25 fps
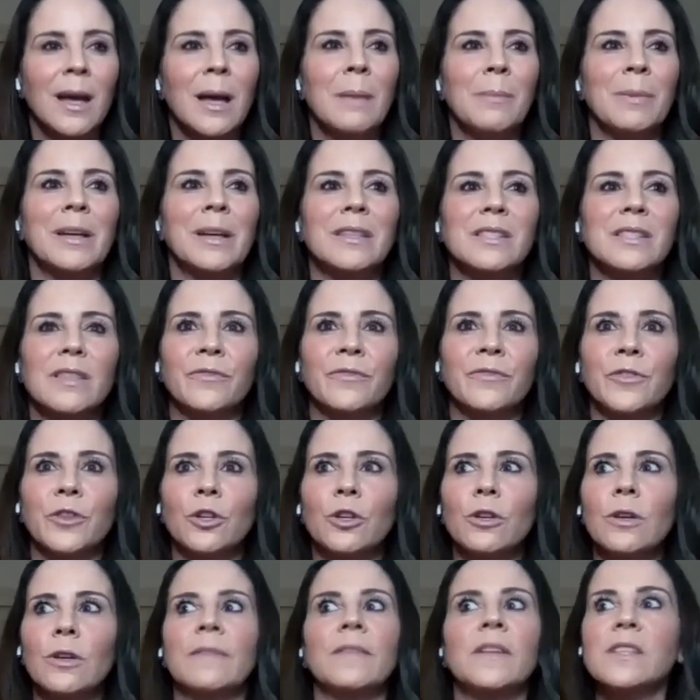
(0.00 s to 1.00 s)
Because if you're,
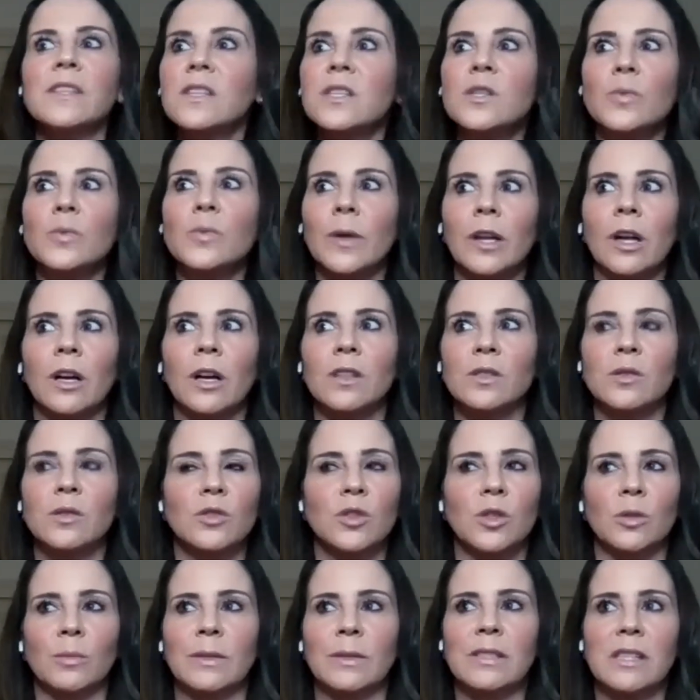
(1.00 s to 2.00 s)
and this is what I also
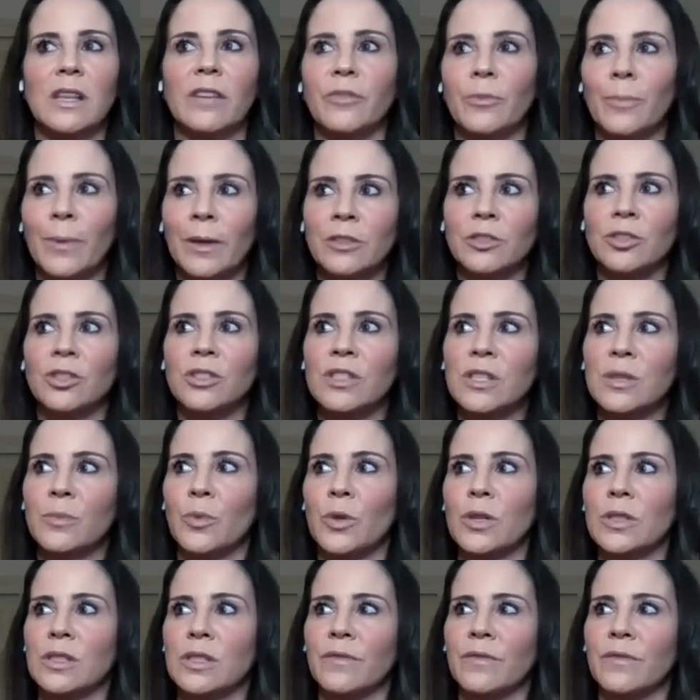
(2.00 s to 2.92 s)
told myself about Jersey Boys,